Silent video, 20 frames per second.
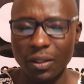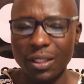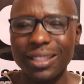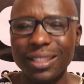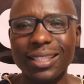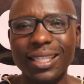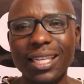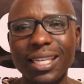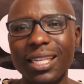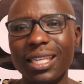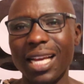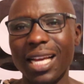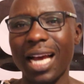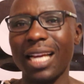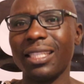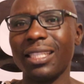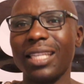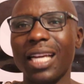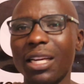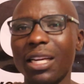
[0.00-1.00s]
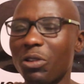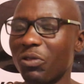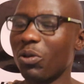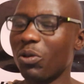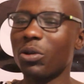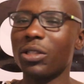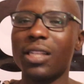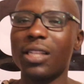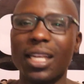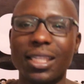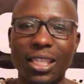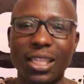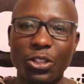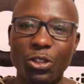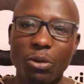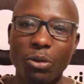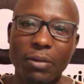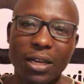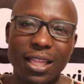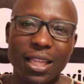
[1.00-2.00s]
seen, and of course he has a
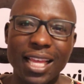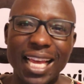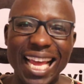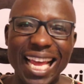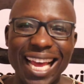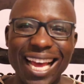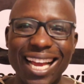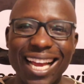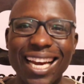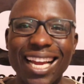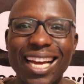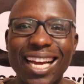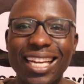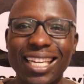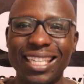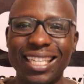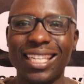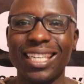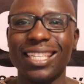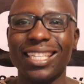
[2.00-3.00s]
job at the Ayala.